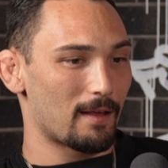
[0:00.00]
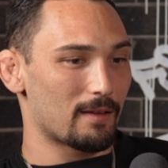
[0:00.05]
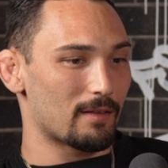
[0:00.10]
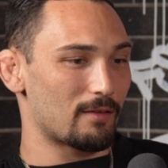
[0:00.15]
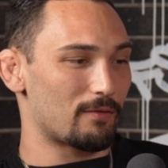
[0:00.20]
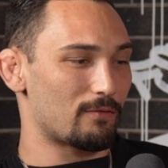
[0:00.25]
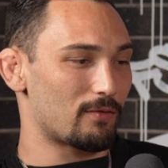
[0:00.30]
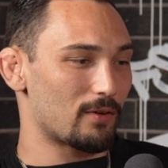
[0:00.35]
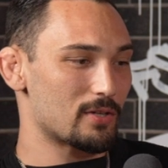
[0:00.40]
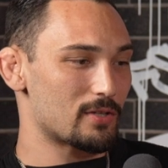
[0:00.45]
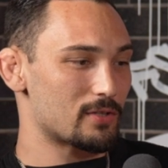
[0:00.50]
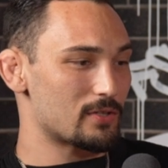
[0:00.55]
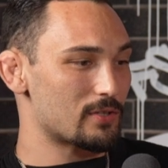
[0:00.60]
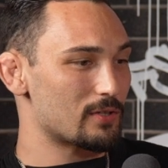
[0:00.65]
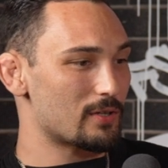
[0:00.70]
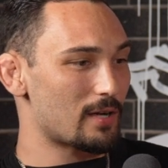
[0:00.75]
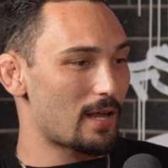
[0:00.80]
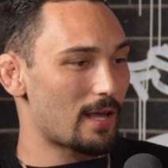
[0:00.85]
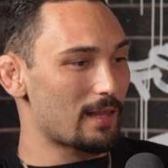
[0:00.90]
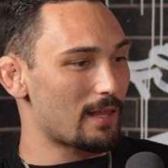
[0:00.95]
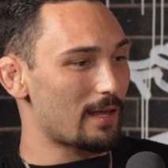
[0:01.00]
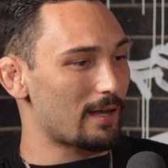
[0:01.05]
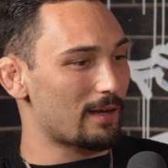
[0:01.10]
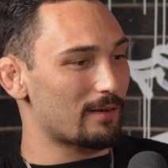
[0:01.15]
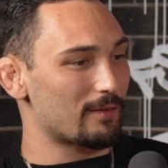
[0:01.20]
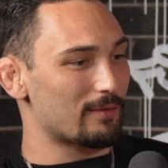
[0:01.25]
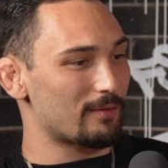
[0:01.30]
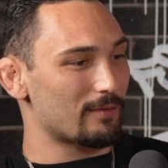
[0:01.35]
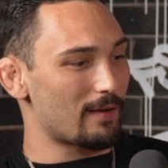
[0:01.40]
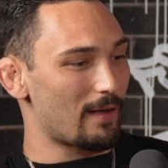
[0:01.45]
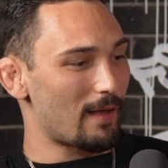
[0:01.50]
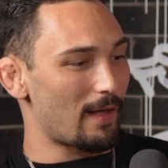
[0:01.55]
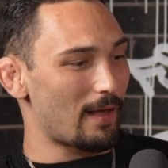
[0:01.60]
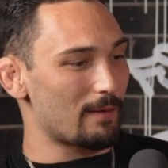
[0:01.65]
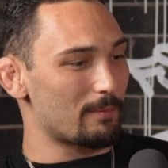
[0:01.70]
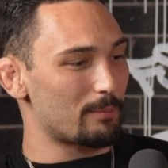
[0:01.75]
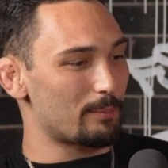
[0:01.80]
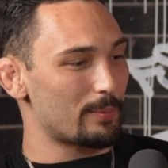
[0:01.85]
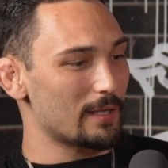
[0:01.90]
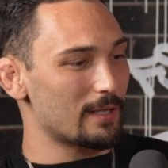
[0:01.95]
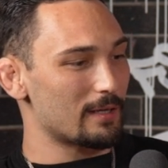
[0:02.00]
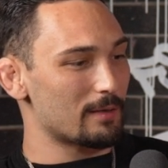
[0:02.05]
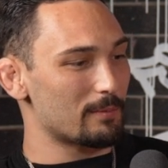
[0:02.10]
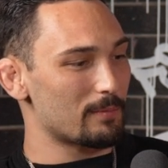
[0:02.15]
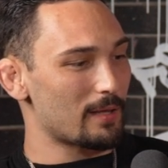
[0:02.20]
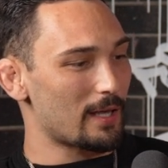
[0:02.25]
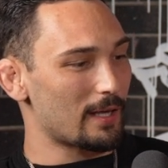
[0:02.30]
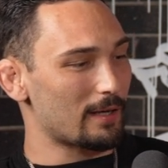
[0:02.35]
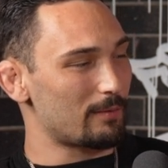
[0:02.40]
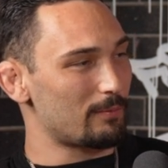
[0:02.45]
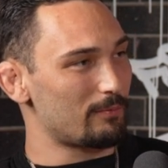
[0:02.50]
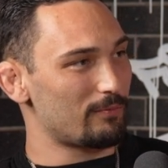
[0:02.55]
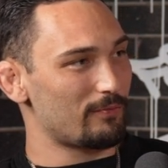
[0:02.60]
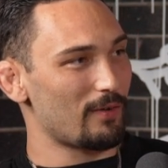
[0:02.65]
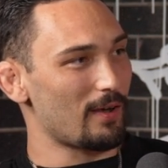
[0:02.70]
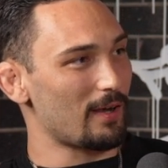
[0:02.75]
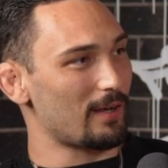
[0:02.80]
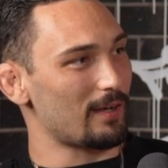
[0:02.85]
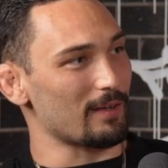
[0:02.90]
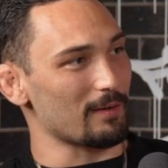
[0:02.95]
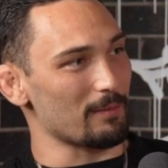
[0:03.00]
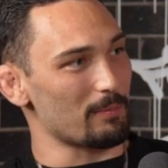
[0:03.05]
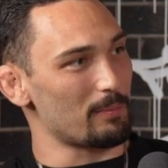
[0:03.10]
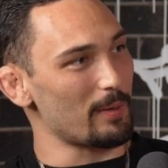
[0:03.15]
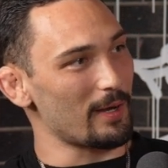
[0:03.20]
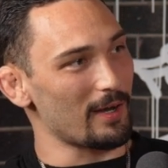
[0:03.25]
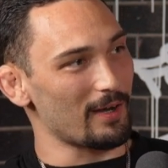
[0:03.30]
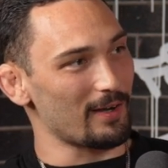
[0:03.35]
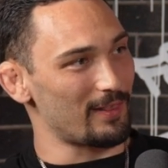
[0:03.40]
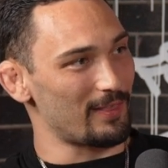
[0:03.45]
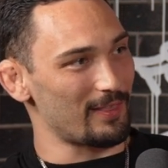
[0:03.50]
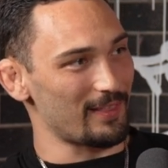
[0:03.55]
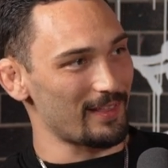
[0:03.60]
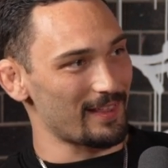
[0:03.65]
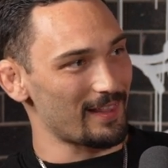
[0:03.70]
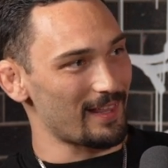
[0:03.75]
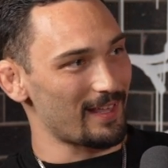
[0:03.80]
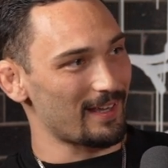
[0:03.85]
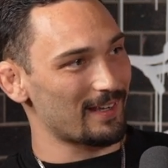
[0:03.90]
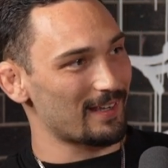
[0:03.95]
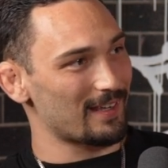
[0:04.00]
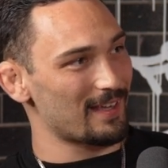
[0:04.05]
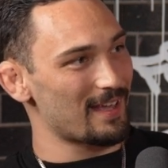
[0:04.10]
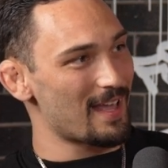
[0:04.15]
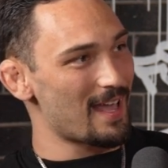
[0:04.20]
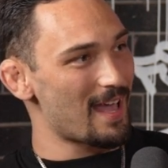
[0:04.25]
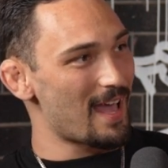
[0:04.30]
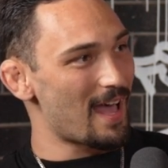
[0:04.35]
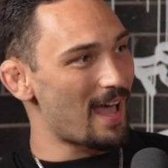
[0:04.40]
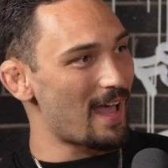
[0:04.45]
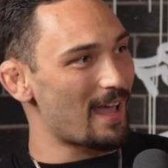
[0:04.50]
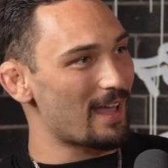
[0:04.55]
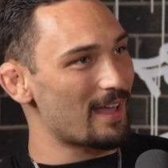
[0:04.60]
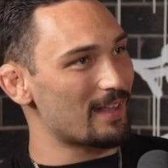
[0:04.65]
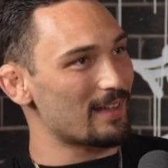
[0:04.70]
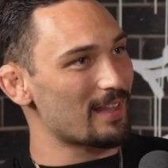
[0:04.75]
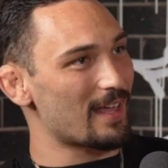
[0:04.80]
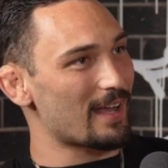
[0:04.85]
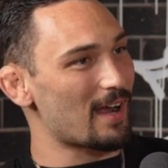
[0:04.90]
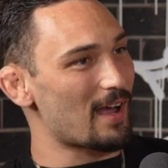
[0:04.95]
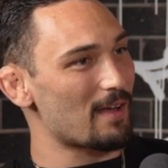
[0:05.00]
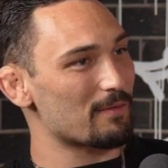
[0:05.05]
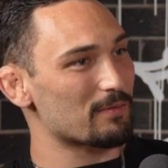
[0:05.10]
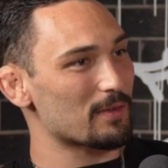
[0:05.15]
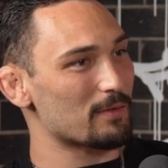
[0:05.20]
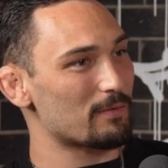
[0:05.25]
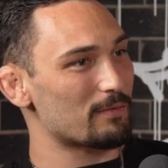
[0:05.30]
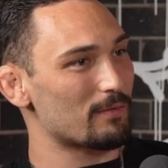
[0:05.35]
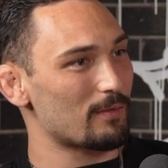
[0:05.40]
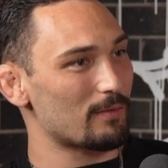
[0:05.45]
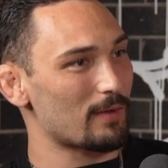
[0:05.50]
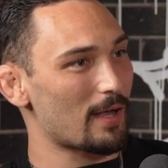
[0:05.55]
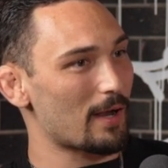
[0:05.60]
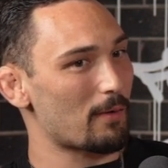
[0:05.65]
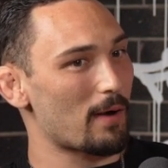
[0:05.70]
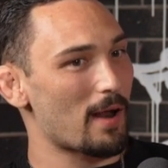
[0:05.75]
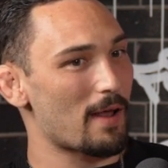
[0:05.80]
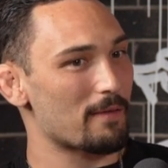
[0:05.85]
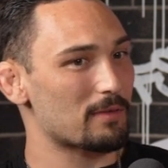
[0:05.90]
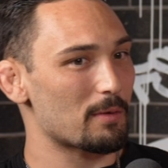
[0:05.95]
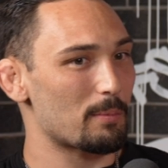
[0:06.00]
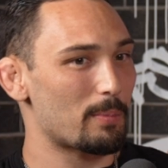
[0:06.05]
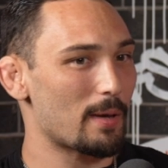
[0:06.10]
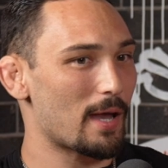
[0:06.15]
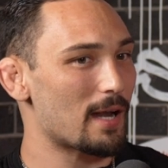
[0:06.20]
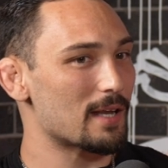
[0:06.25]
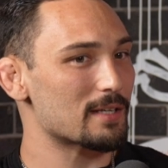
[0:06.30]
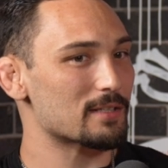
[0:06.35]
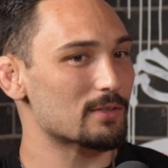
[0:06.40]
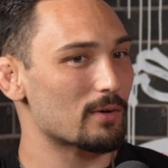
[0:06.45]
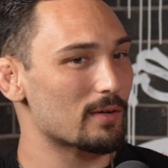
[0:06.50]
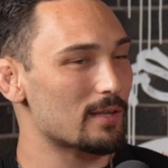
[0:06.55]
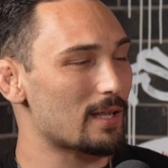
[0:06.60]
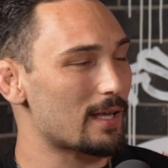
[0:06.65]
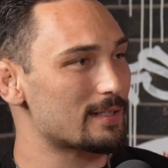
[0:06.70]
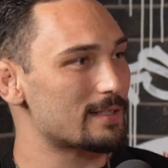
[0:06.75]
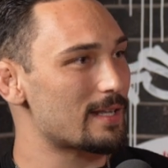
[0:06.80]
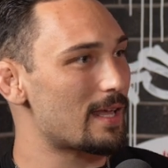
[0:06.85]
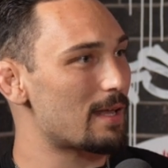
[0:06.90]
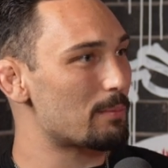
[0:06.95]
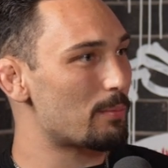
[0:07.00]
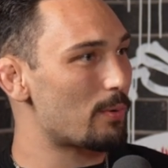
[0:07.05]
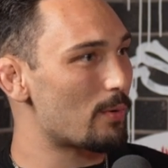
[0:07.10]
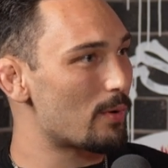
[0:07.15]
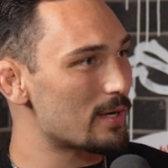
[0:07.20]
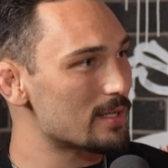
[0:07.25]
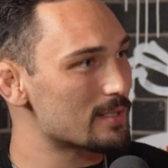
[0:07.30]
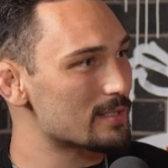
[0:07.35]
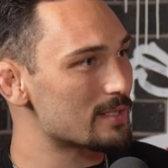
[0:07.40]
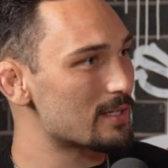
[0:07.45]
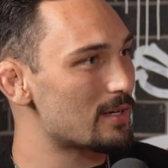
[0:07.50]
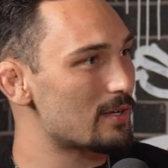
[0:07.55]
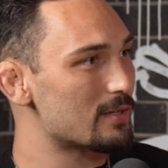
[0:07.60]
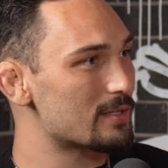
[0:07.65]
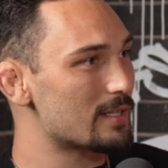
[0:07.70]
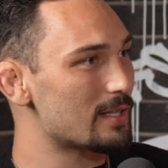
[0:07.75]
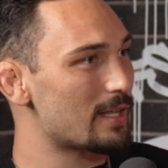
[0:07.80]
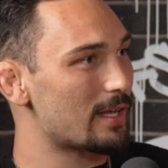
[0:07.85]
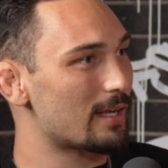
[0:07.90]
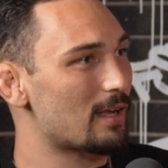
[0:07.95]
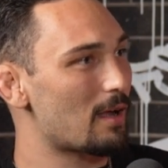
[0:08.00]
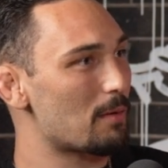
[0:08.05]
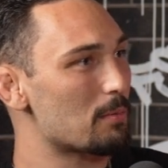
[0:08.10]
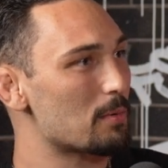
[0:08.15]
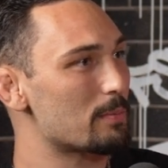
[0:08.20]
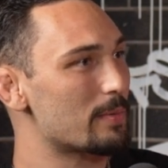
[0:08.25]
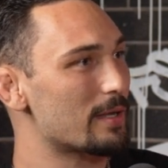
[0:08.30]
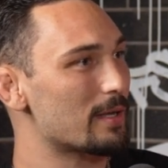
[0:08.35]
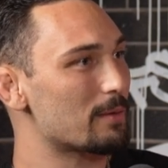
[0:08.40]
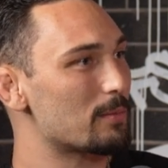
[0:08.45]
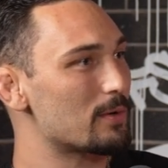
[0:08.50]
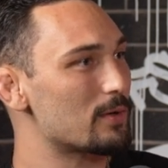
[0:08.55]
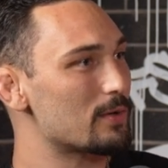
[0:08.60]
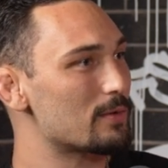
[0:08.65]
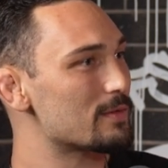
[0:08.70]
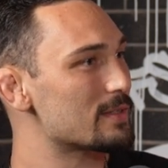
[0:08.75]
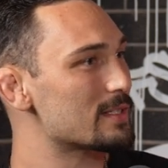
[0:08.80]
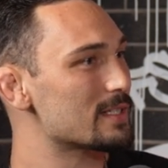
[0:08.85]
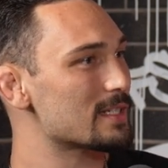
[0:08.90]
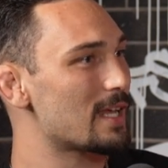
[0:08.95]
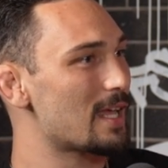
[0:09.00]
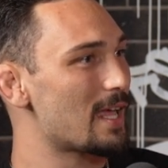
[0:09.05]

The first dude I beat him like fucking barely. Like, I right off the bat I scored like 10 points, you know, did like a couple big moves.